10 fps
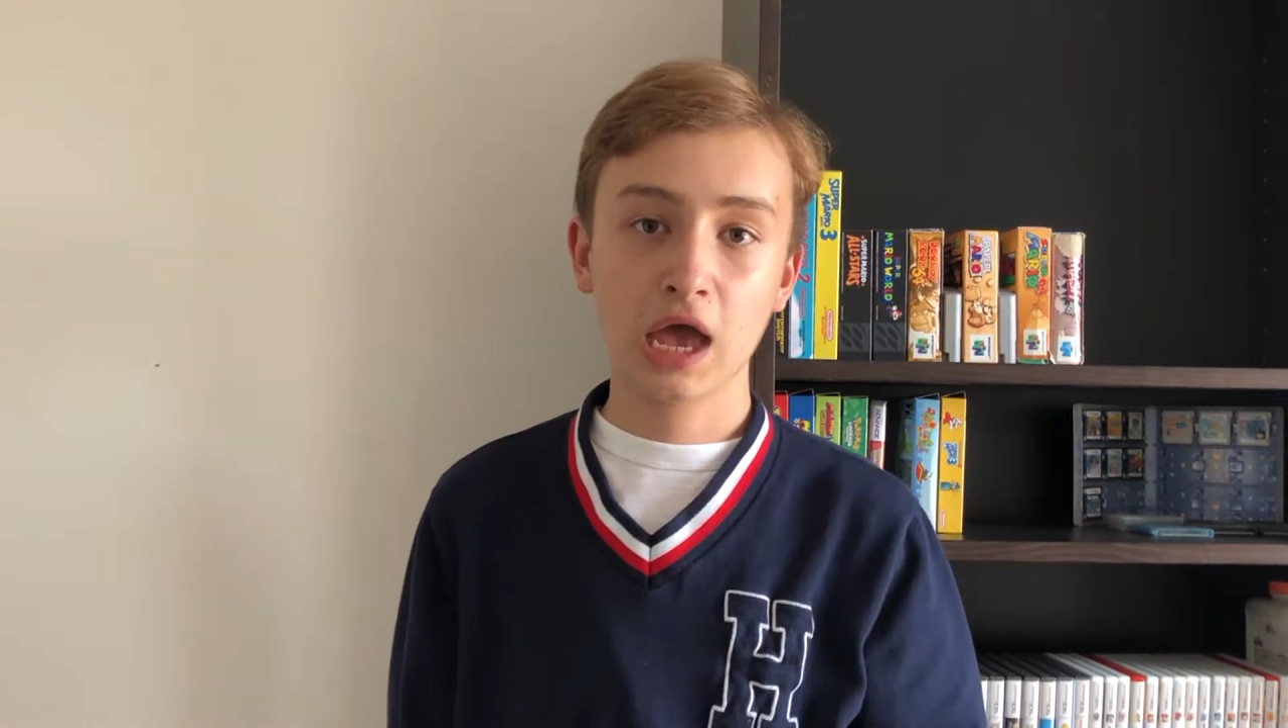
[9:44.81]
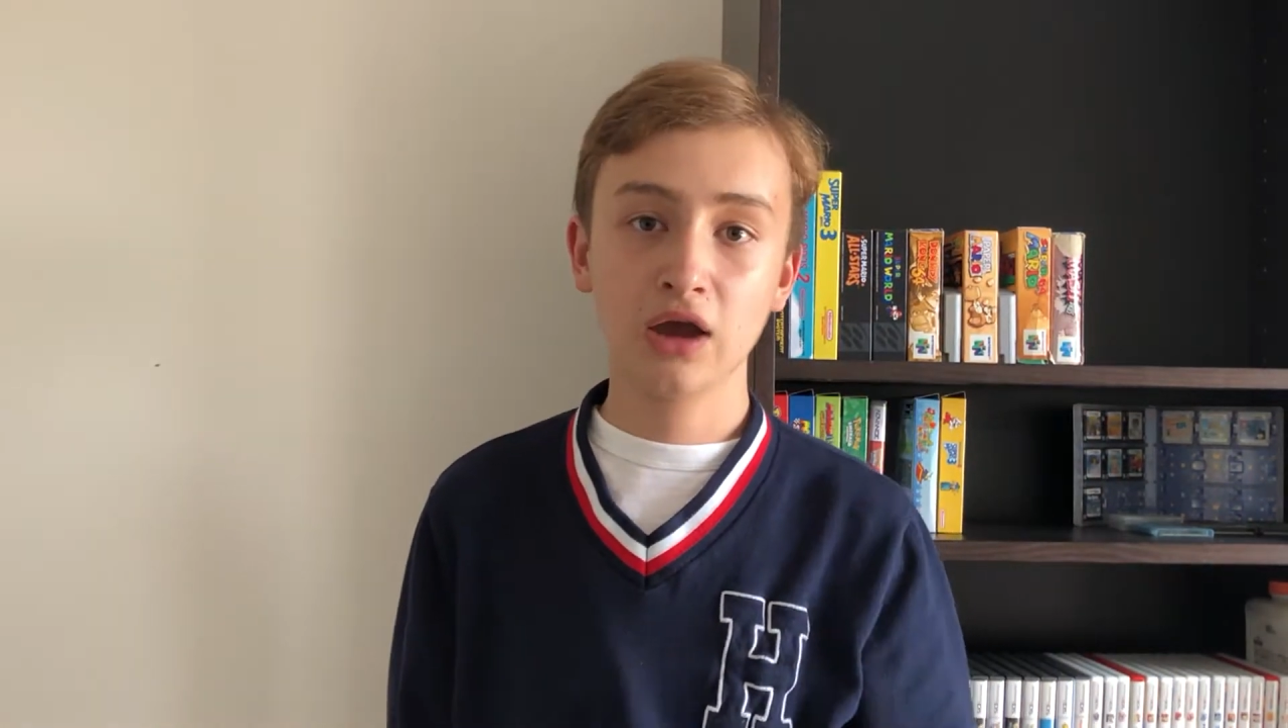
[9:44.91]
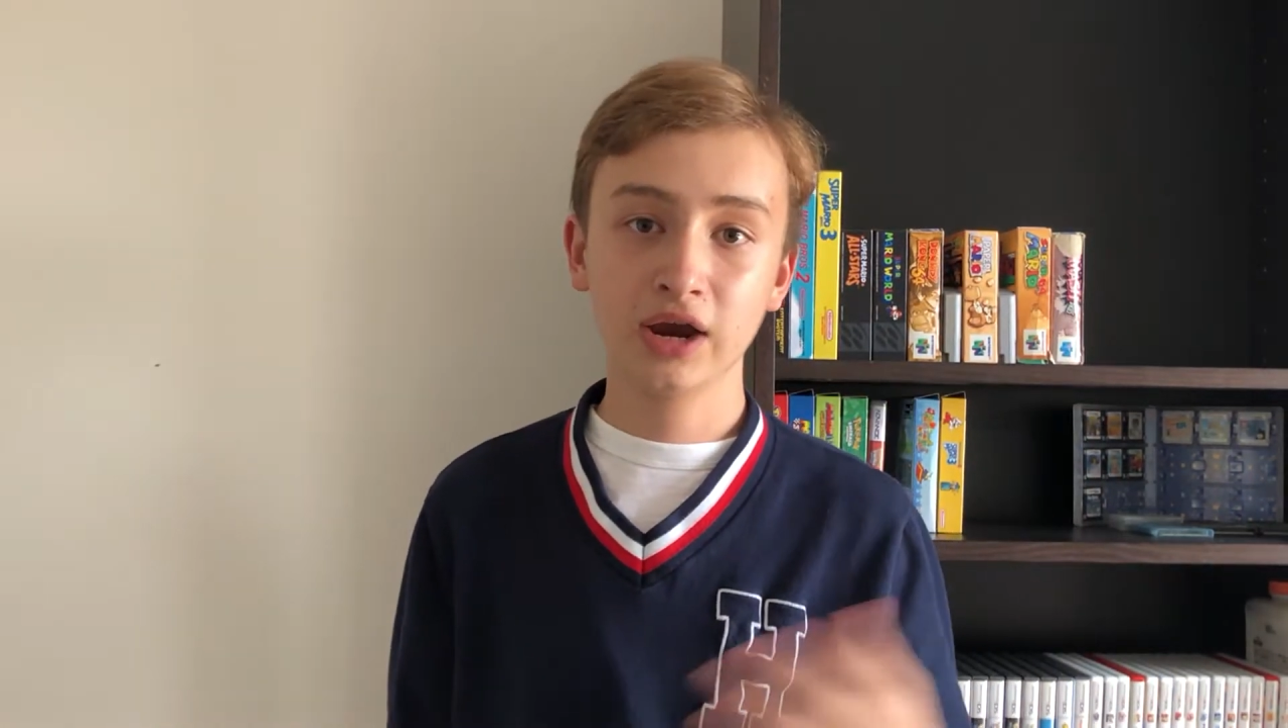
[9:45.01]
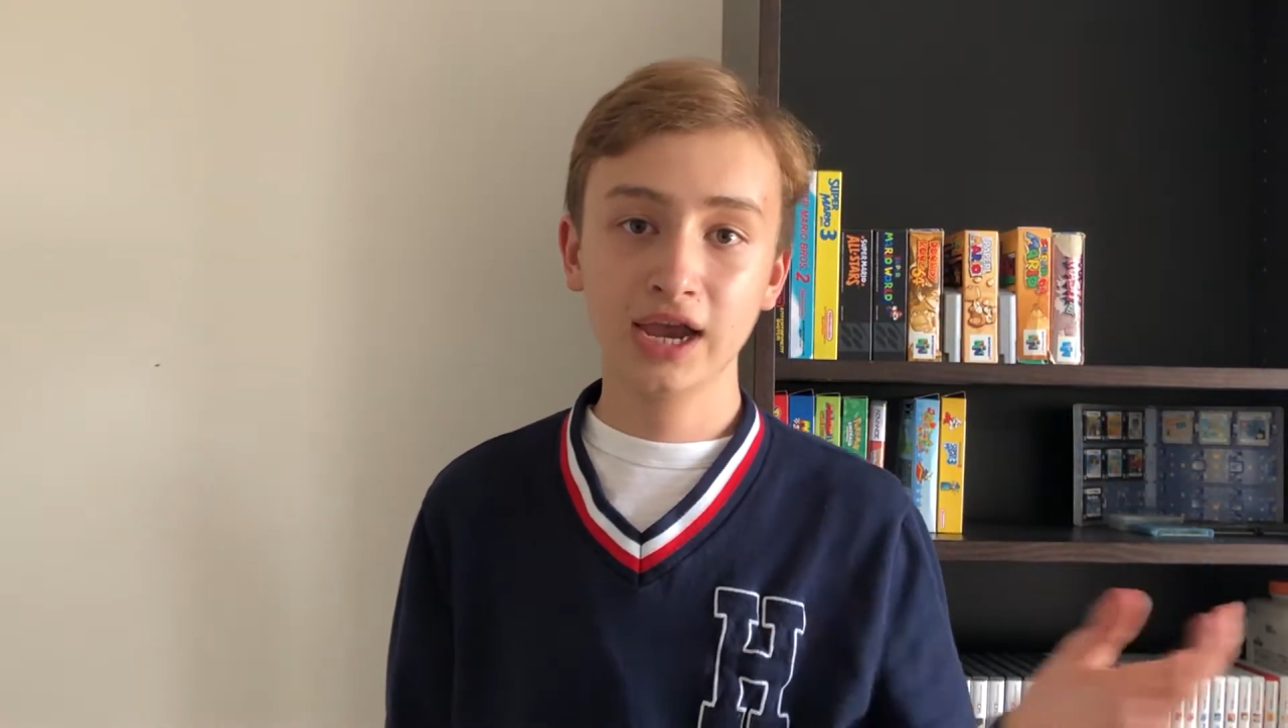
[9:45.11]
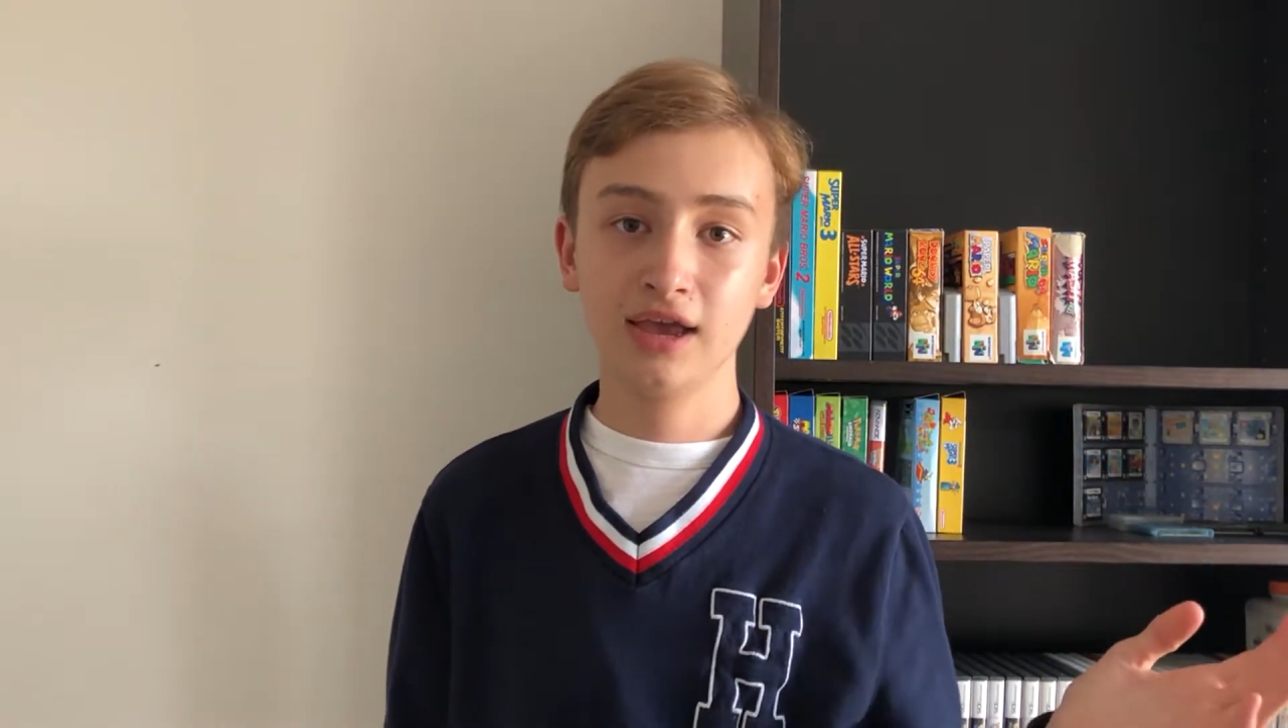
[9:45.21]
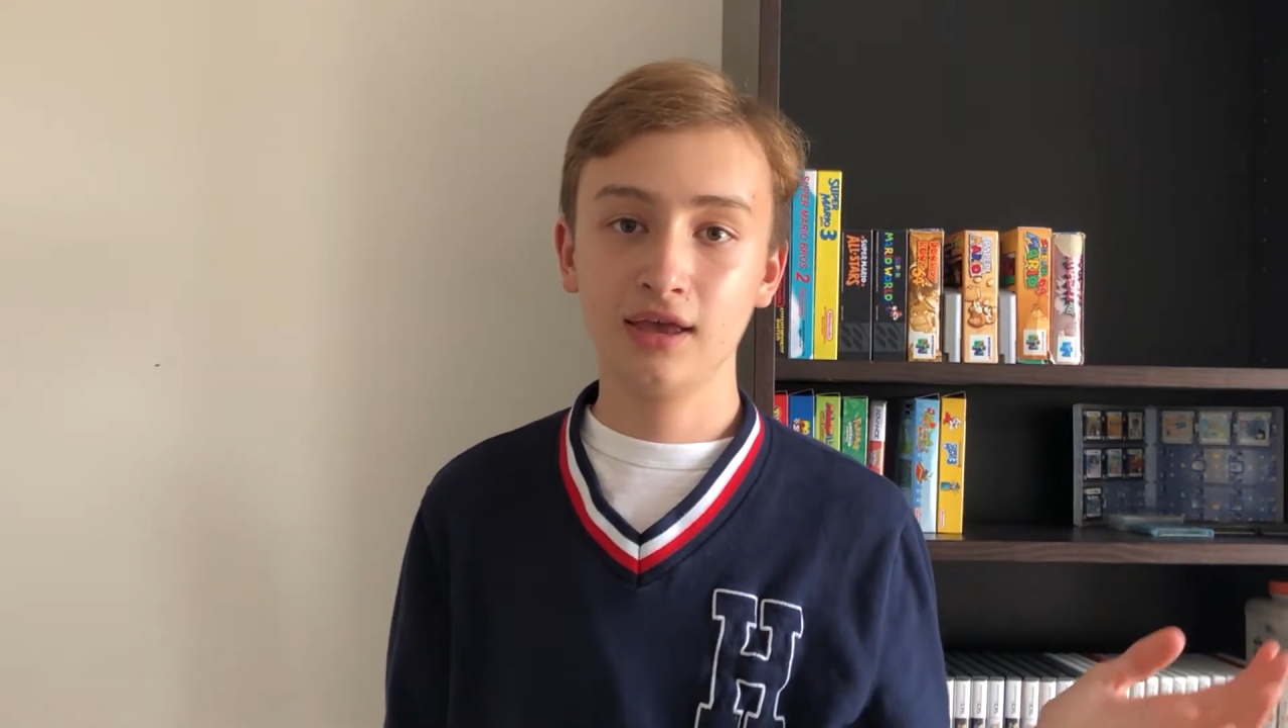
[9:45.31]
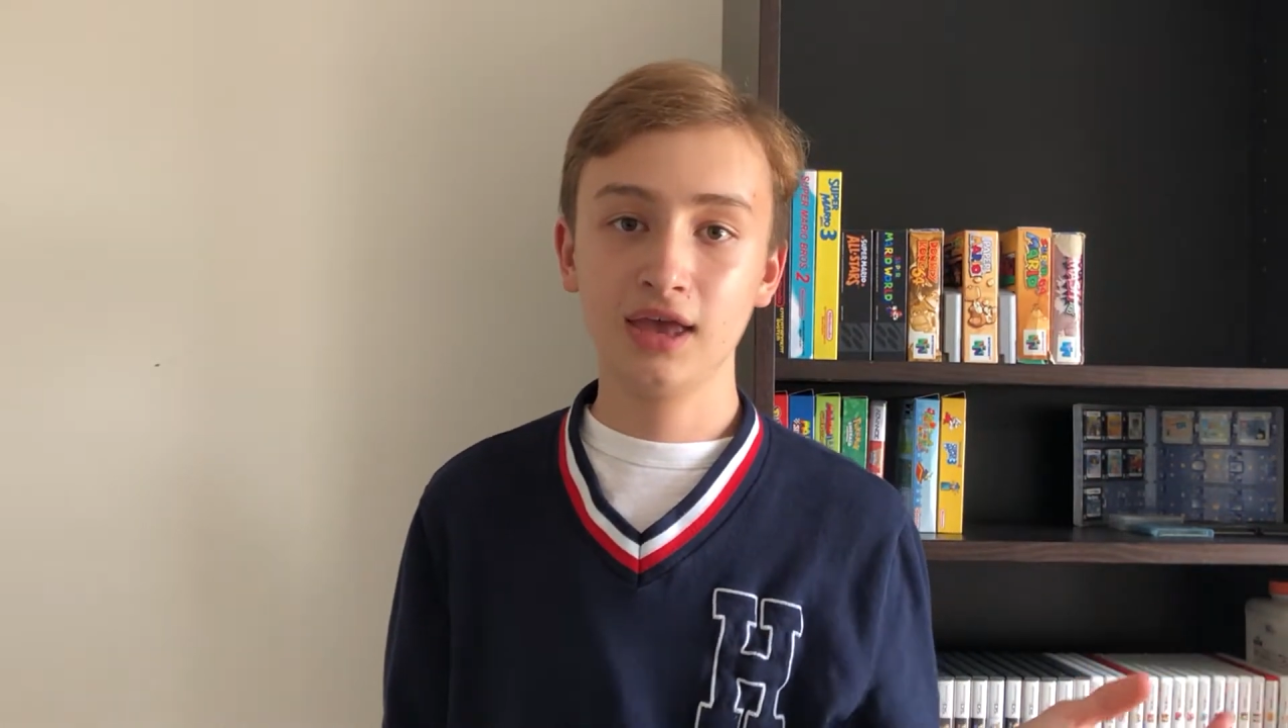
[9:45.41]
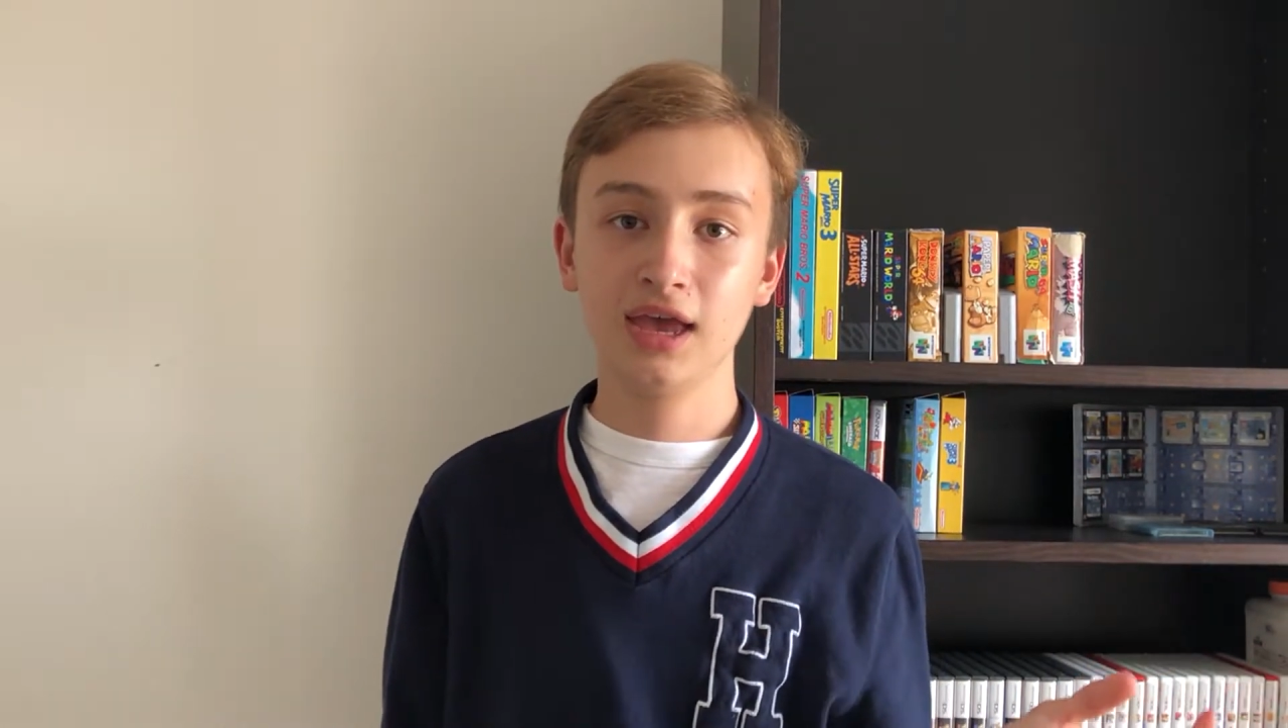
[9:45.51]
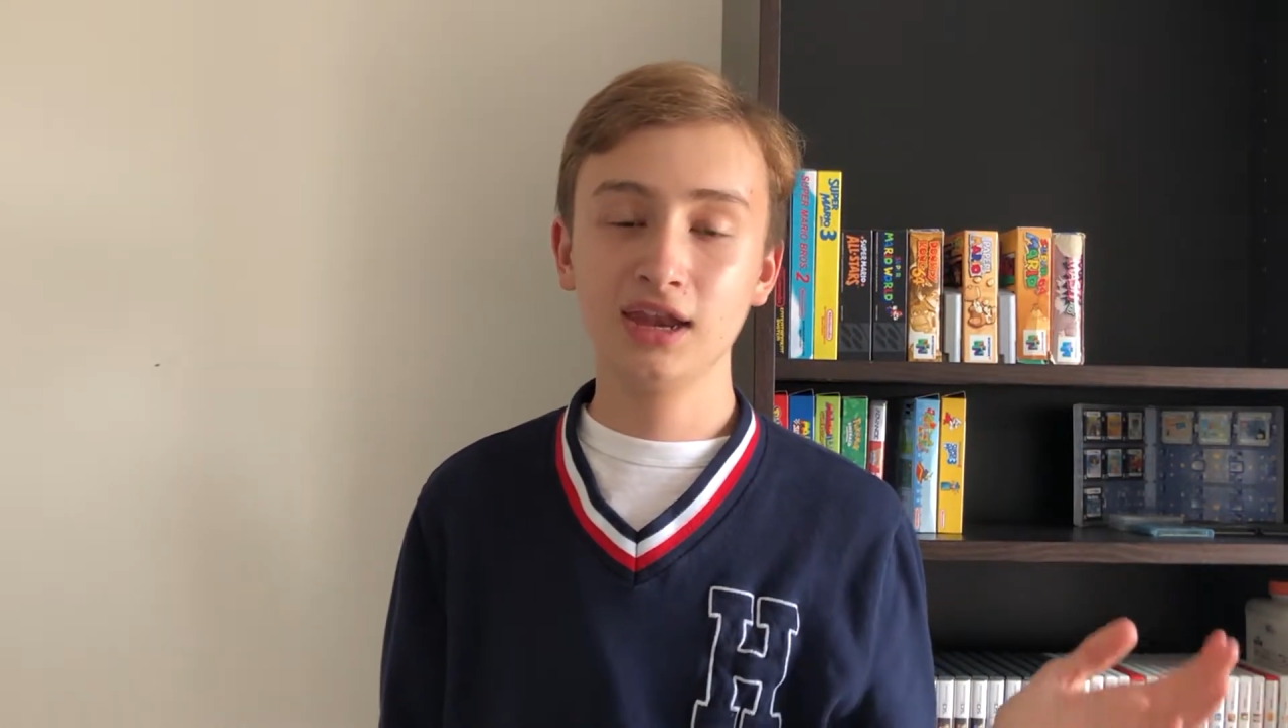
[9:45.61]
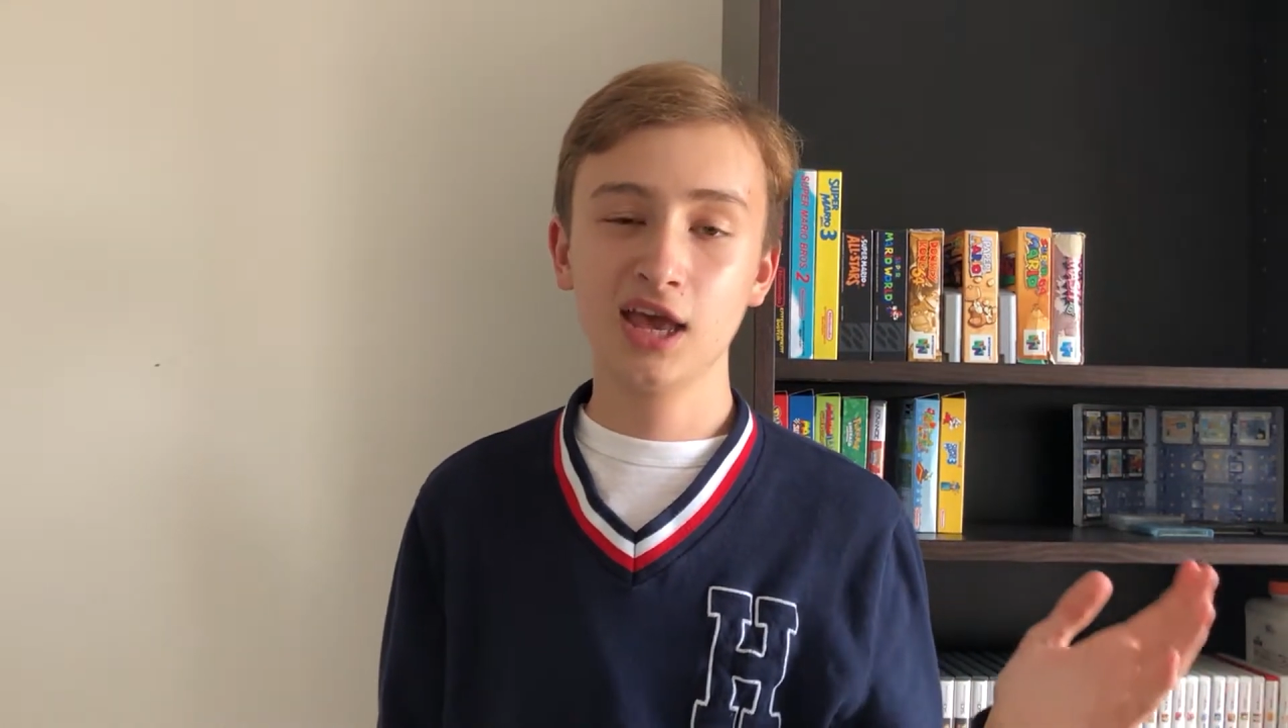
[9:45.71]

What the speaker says: Alright, and